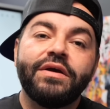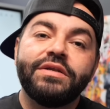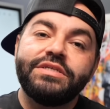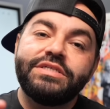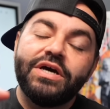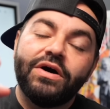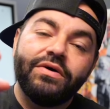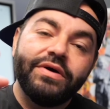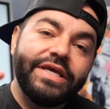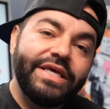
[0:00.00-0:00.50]

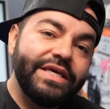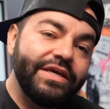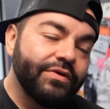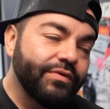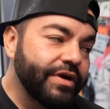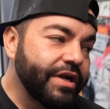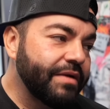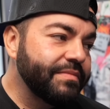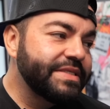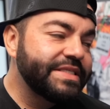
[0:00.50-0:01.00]
don't hear
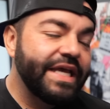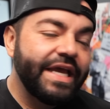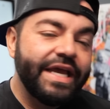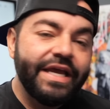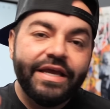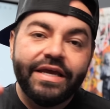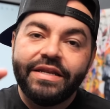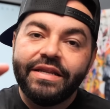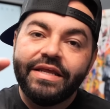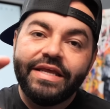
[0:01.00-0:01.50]
what I'm
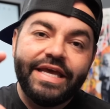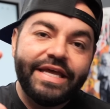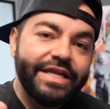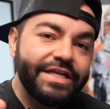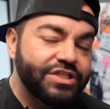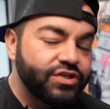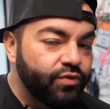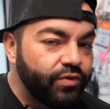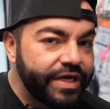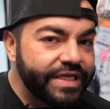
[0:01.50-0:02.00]
saying and get
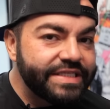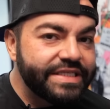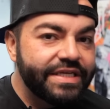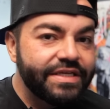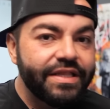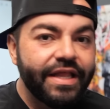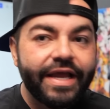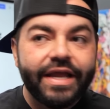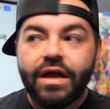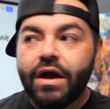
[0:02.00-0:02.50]
it twisted
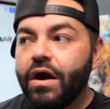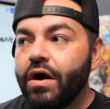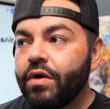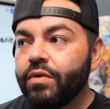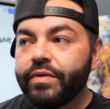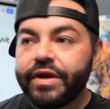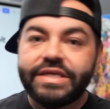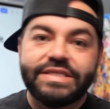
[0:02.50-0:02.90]
like, oh, Rick